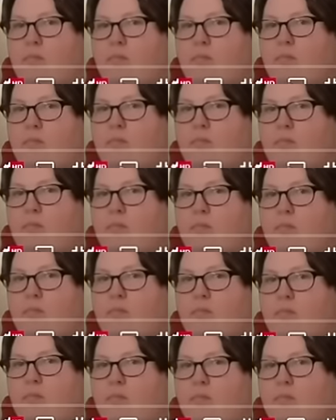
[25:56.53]

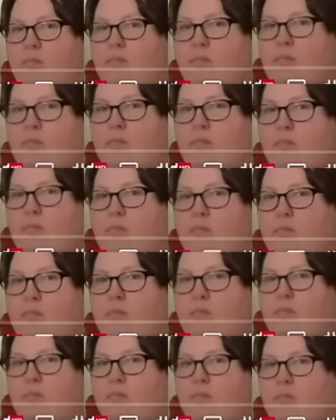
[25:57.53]

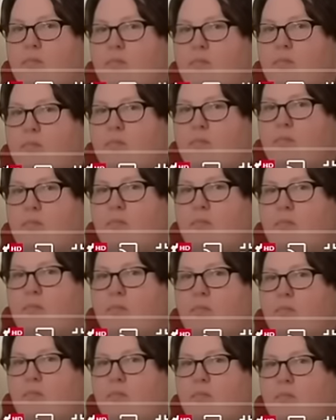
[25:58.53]

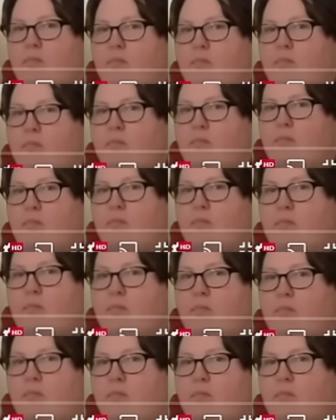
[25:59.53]

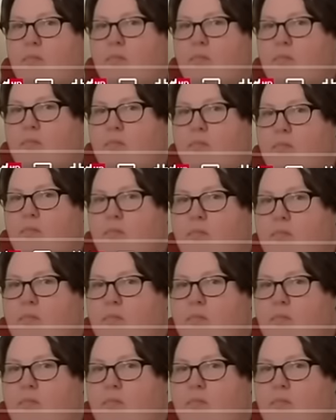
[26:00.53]

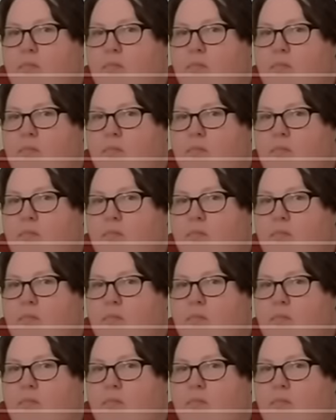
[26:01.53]

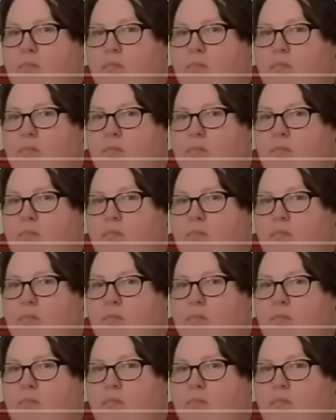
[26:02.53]
[no speech]